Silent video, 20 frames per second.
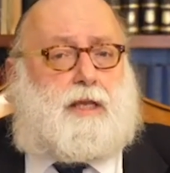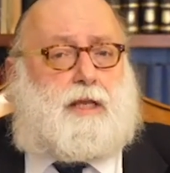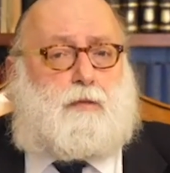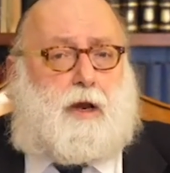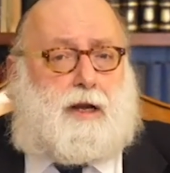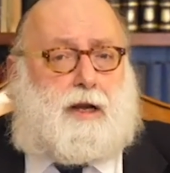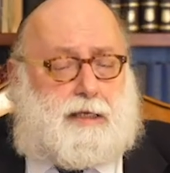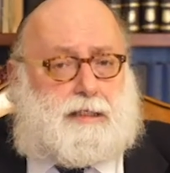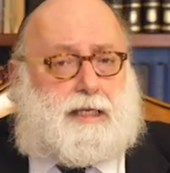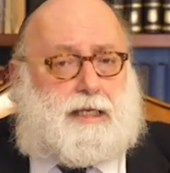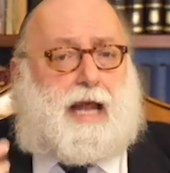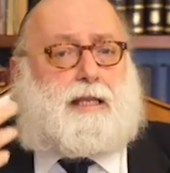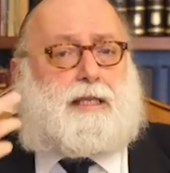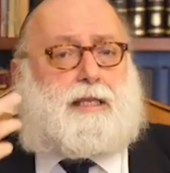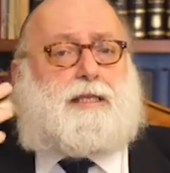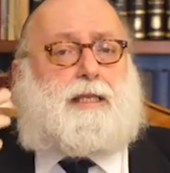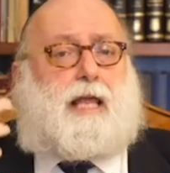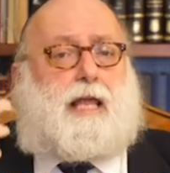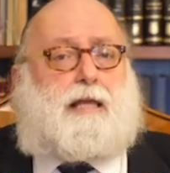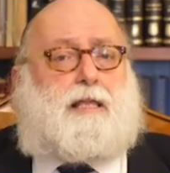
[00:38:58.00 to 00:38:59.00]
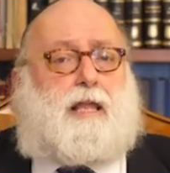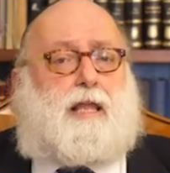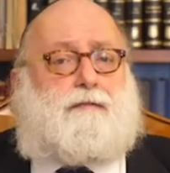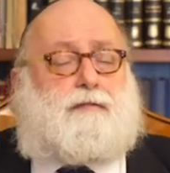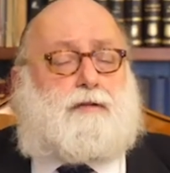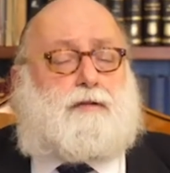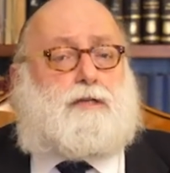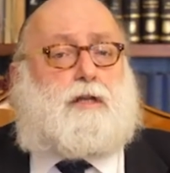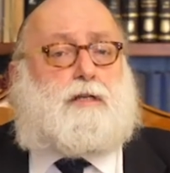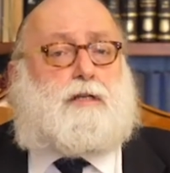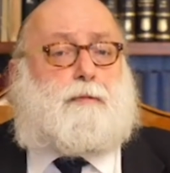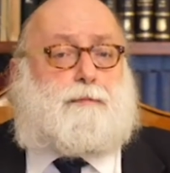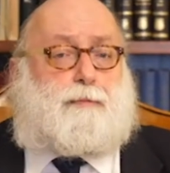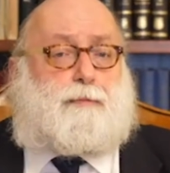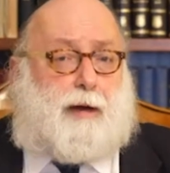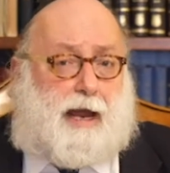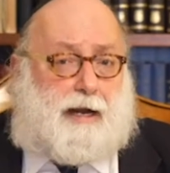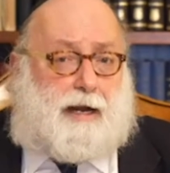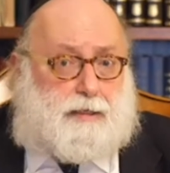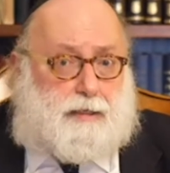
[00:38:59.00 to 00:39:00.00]
what exactly is that level? So the
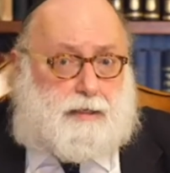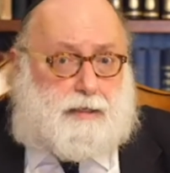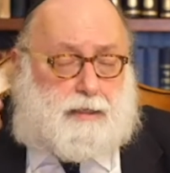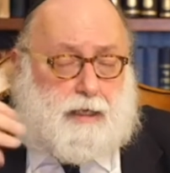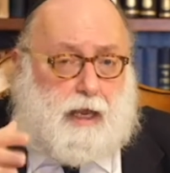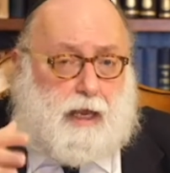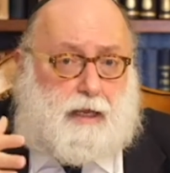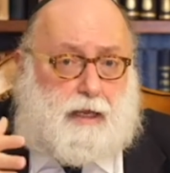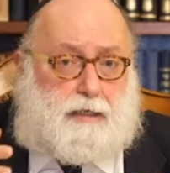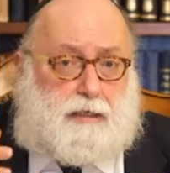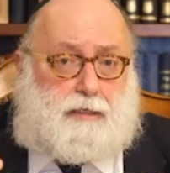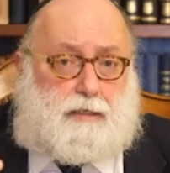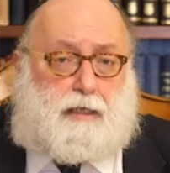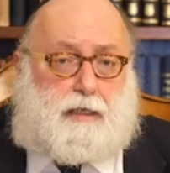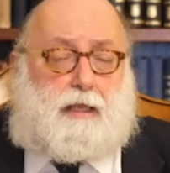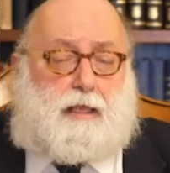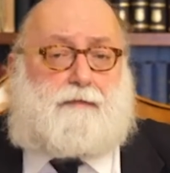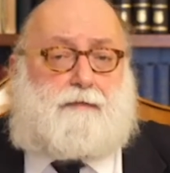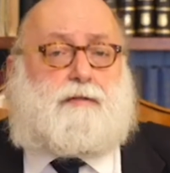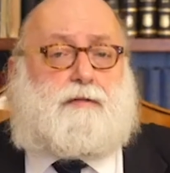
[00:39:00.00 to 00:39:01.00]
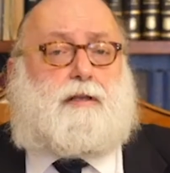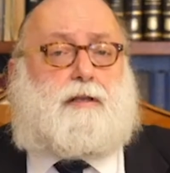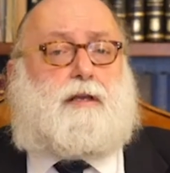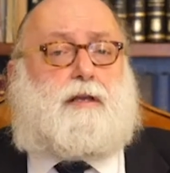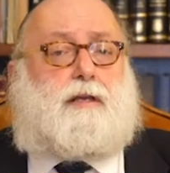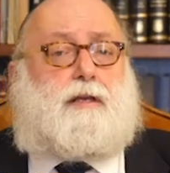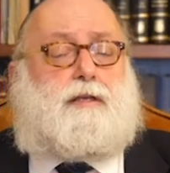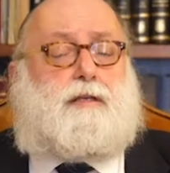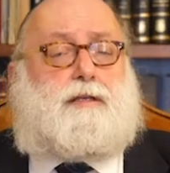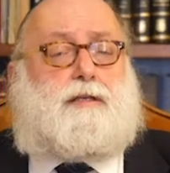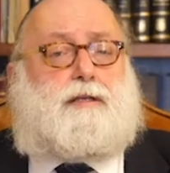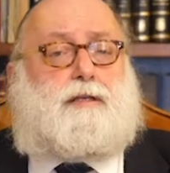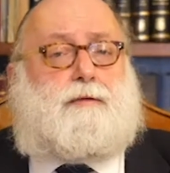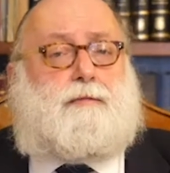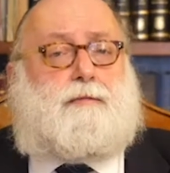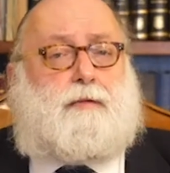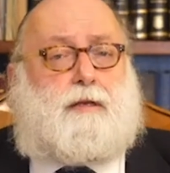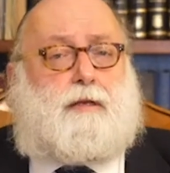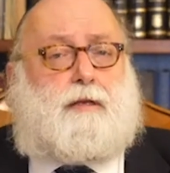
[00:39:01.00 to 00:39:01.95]
Parda says the level is